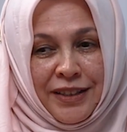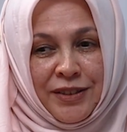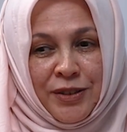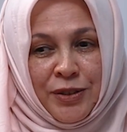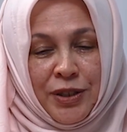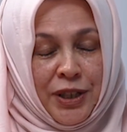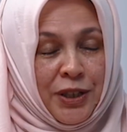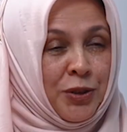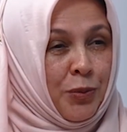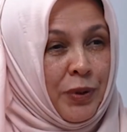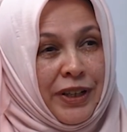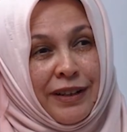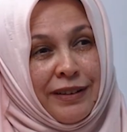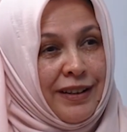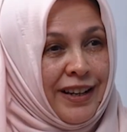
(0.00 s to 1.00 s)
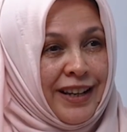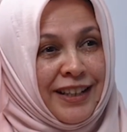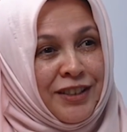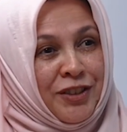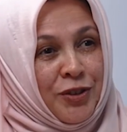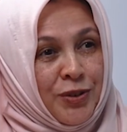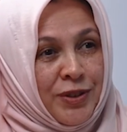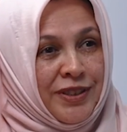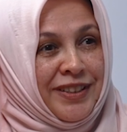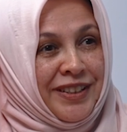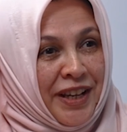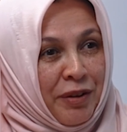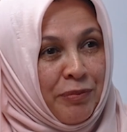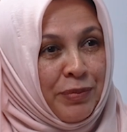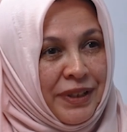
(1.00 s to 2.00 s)
it's what I'd like to see
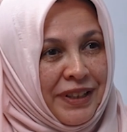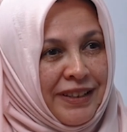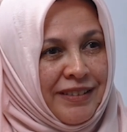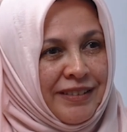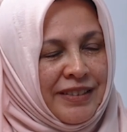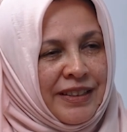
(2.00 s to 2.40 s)
happening.